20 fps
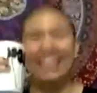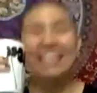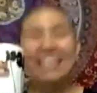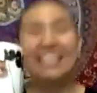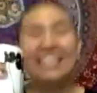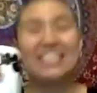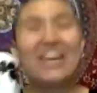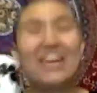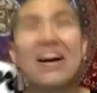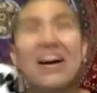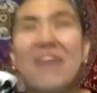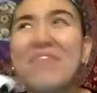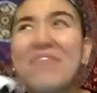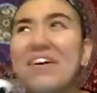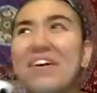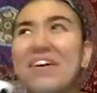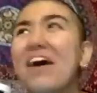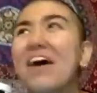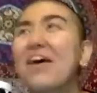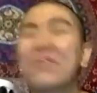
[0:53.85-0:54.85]
Sorry, I'm very
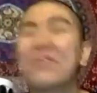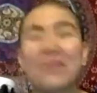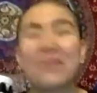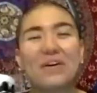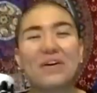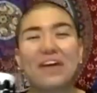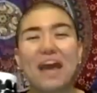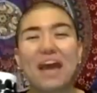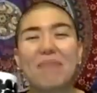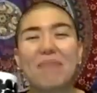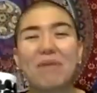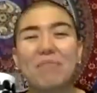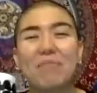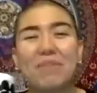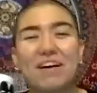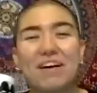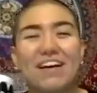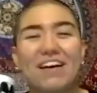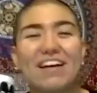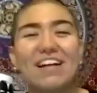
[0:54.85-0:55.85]
awkward on camera,
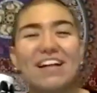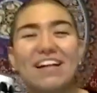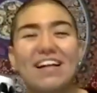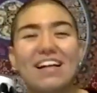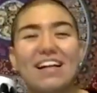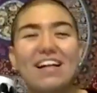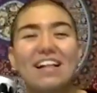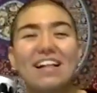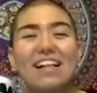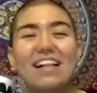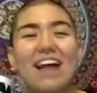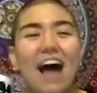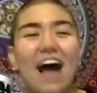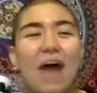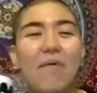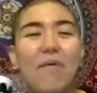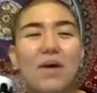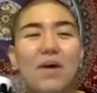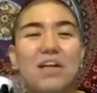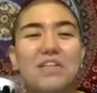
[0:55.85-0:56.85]
but I
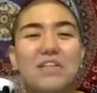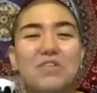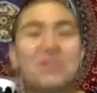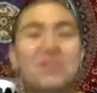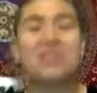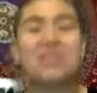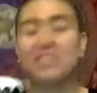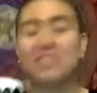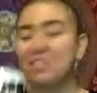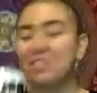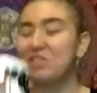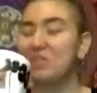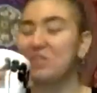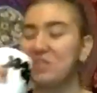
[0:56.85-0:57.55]
want to do this too.